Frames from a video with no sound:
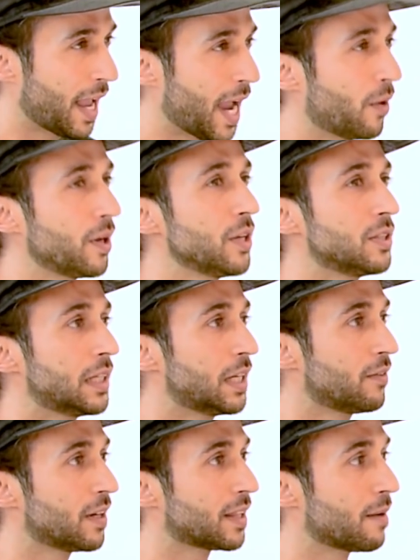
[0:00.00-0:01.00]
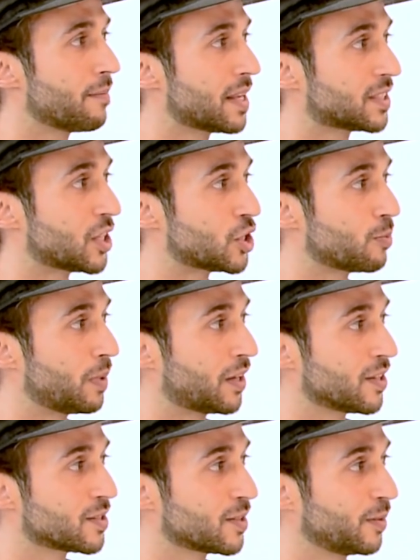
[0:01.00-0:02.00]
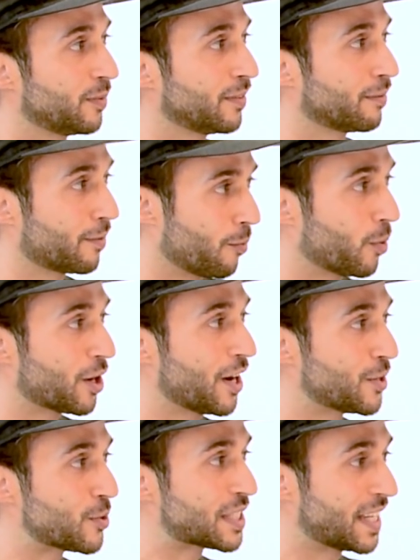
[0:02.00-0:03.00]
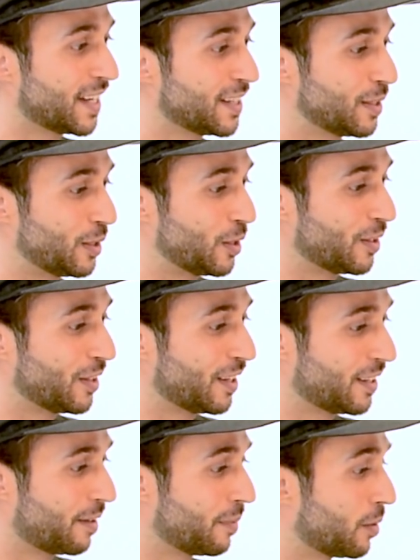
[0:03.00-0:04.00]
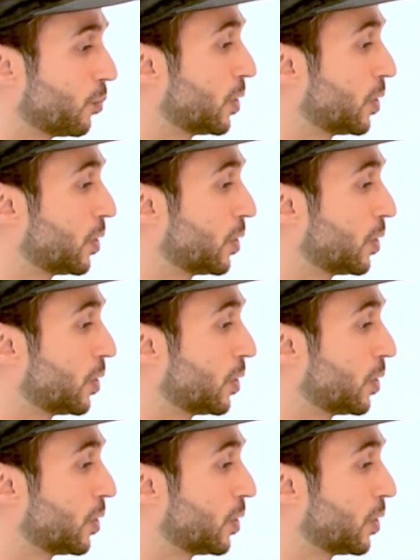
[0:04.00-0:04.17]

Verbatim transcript: How are you delivering that message? Because from what I understand, I mean,